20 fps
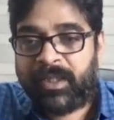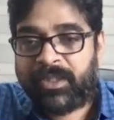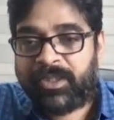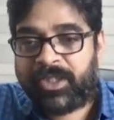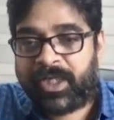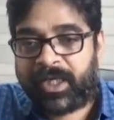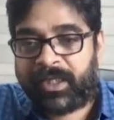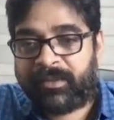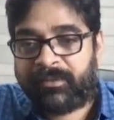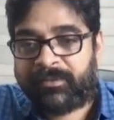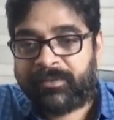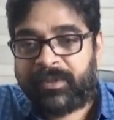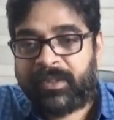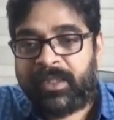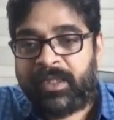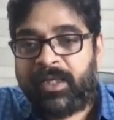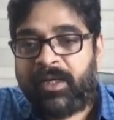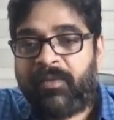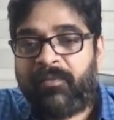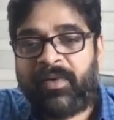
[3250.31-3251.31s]
Check it.
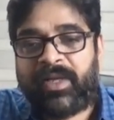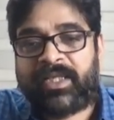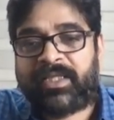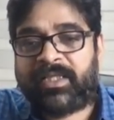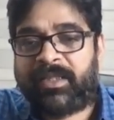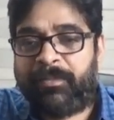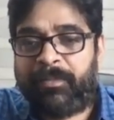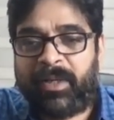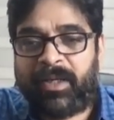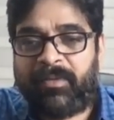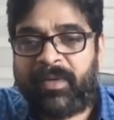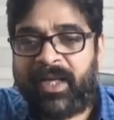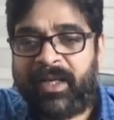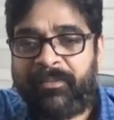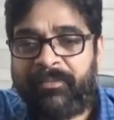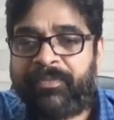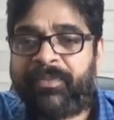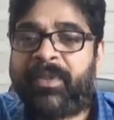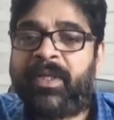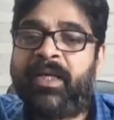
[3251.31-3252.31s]
Very simple way.
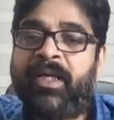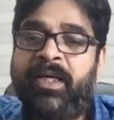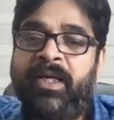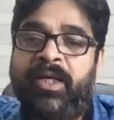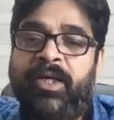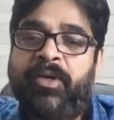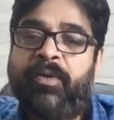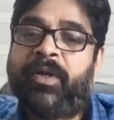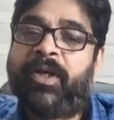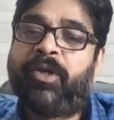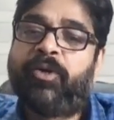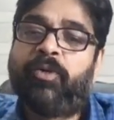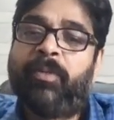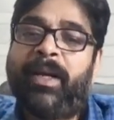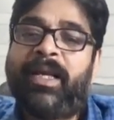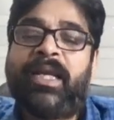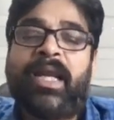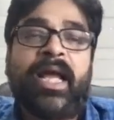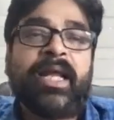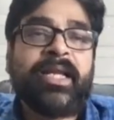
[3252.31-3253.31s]
You can do by
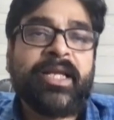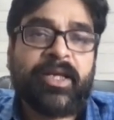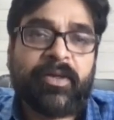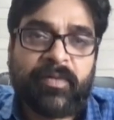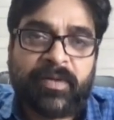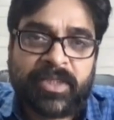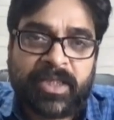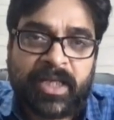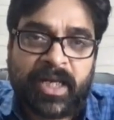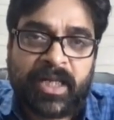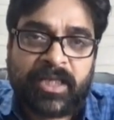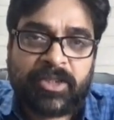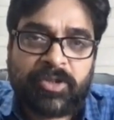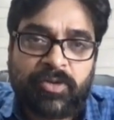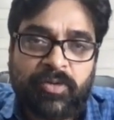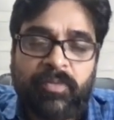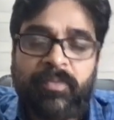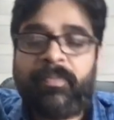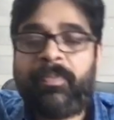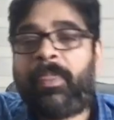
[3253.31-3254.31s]
line equation also.